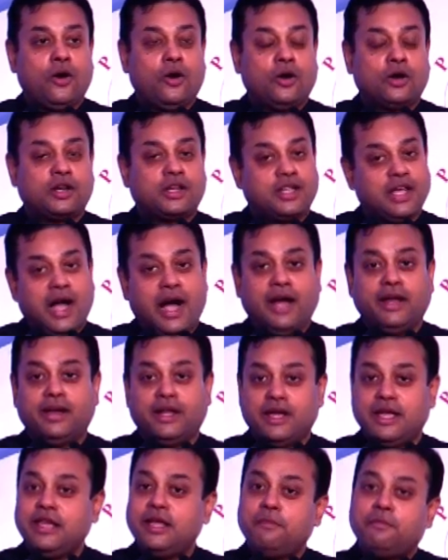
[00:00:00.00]
Aur
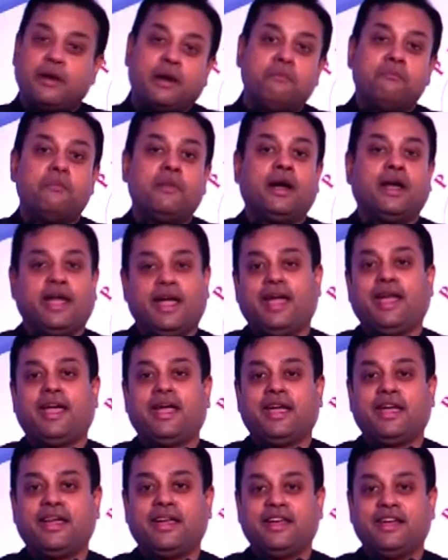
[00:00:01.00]
jnana hi brahma
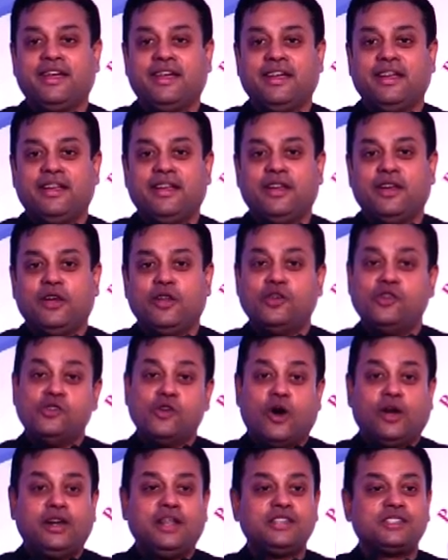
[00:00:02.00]
hai.
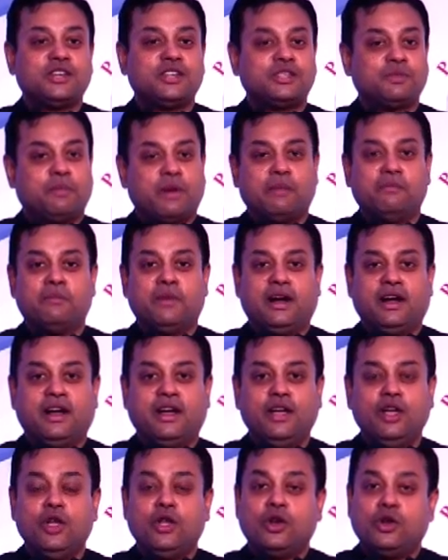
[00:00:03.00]
Knowledge is
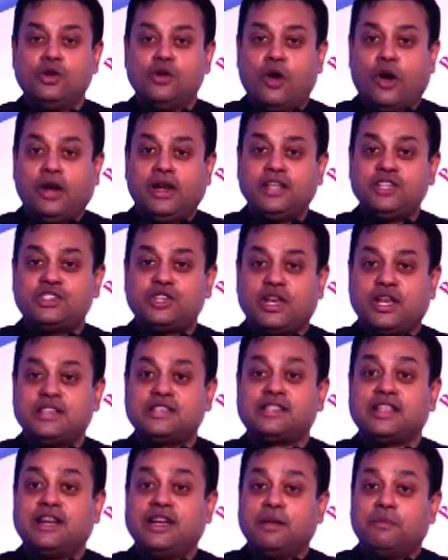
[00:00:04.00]
brahma. Knowledge
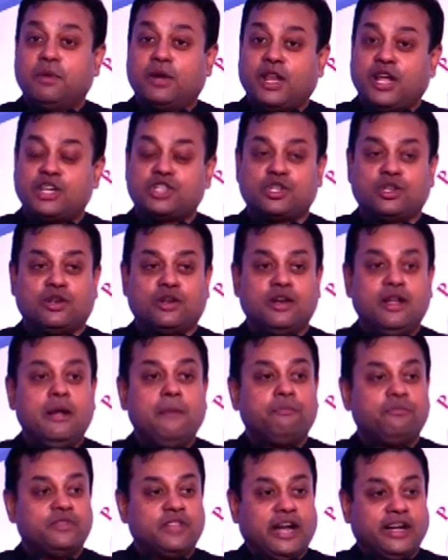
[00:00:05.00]
is liberation.
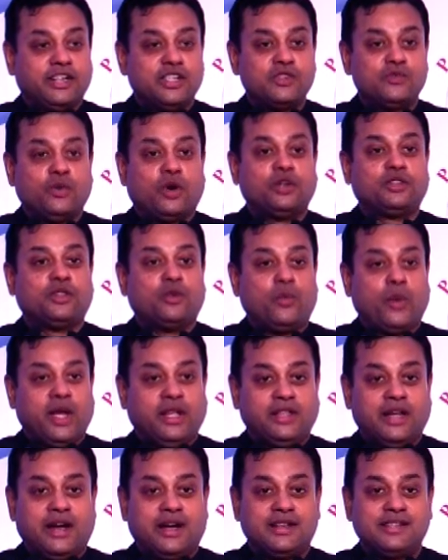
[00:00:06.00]
That is what the
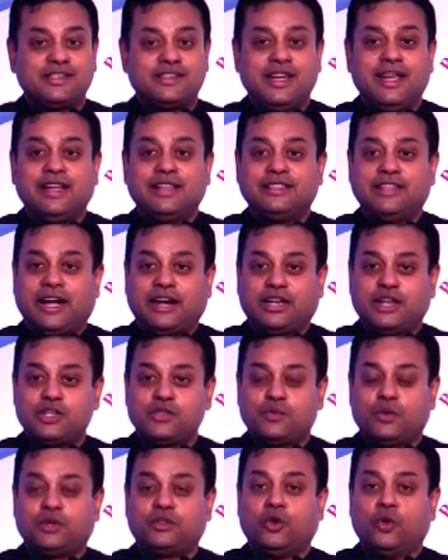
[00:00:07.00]
Vedas, that
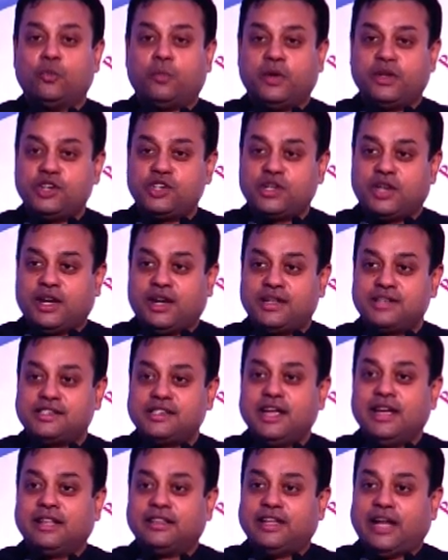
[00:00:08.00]
is what the
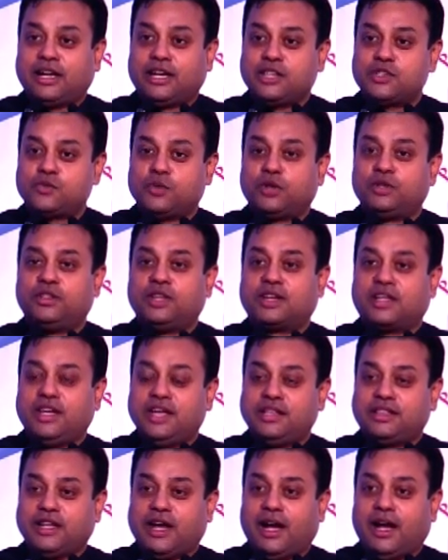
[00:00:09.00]
Upanishads, that is what the
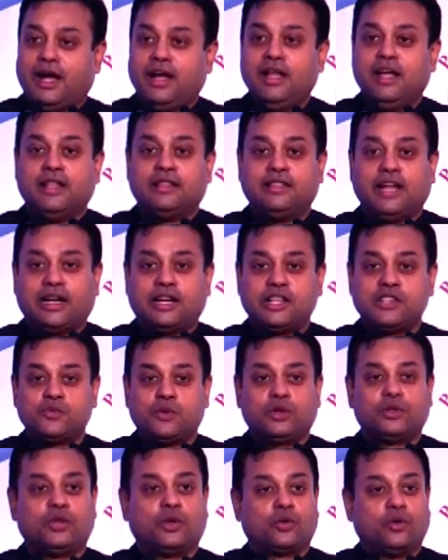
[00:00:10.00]
Gita, that
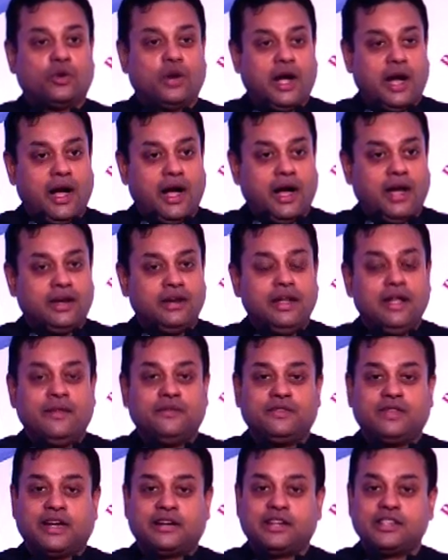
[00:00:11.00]
is what the Quran,
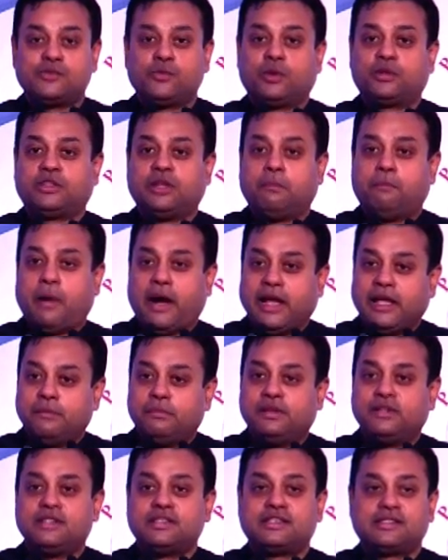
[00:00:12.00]
that is what the
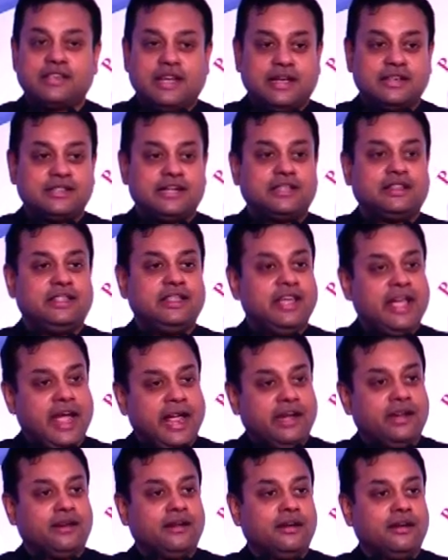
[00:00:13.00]
Bible says at the
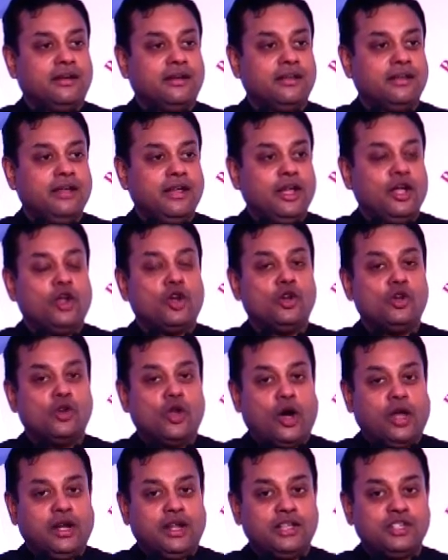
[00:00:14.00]
end.
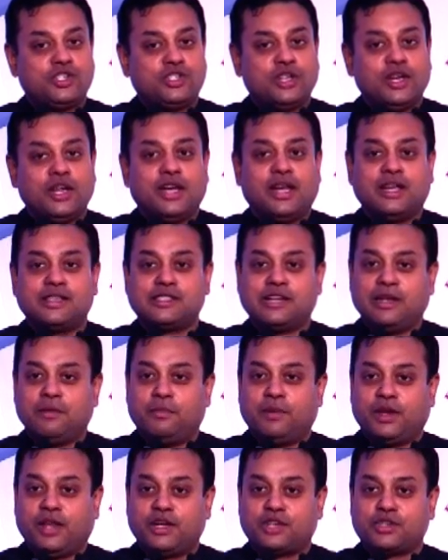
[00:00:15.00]
Knowledge is
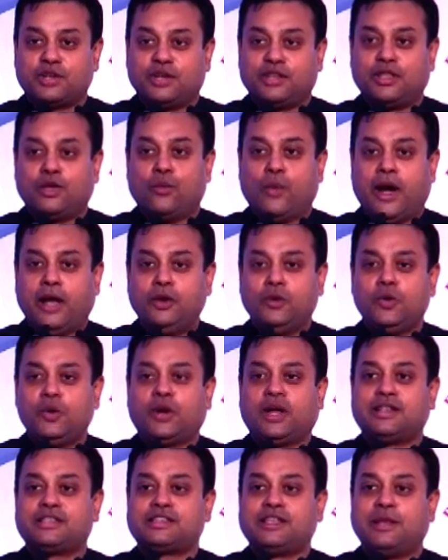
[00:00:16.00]
liberation. The one
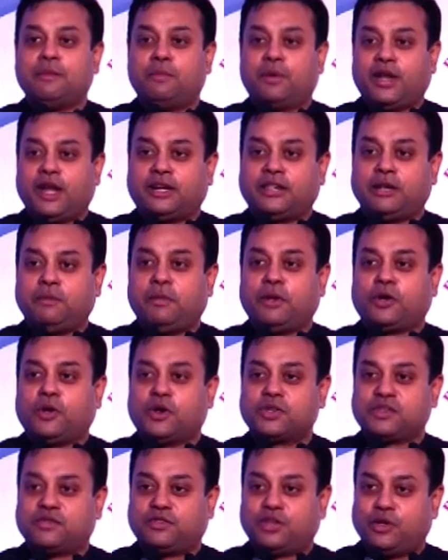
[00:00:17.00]
who gets liberated
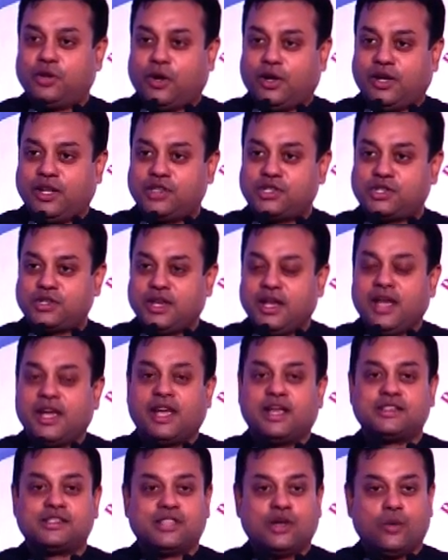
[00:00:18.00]
because of the knowledge
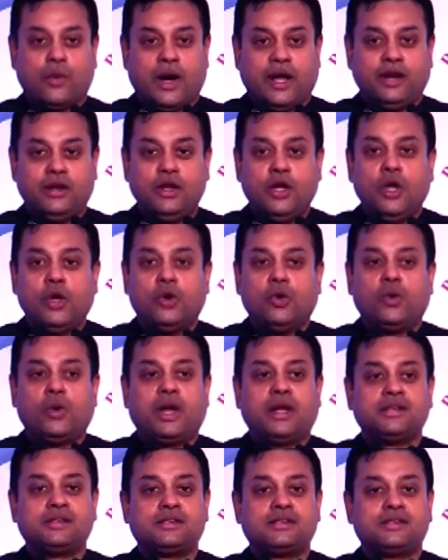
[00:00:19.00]
is the one who
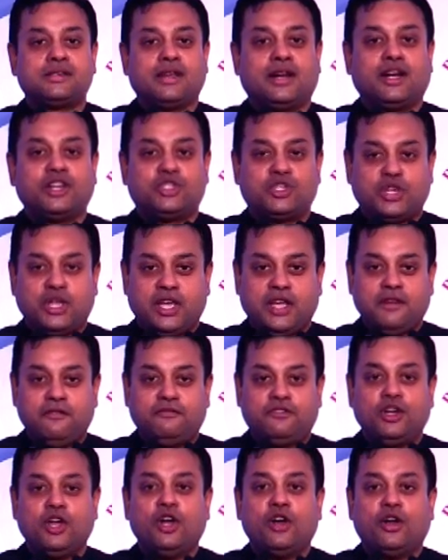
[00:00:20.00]
has
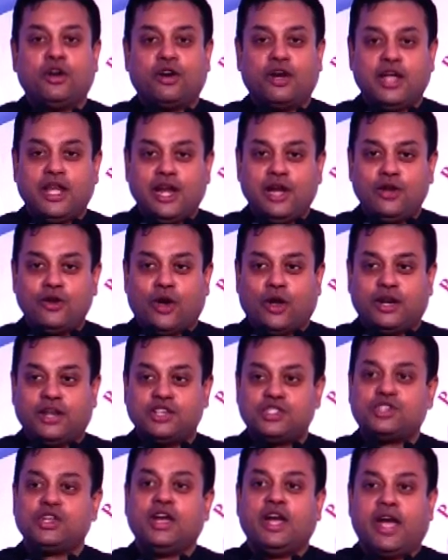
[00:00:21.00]
achieved real
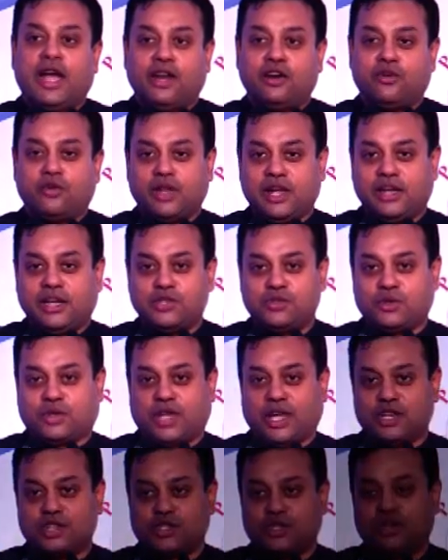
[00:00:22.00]
knowledge and real
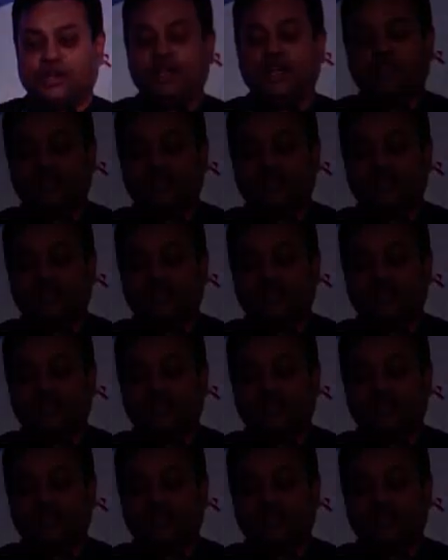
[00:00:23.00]
education.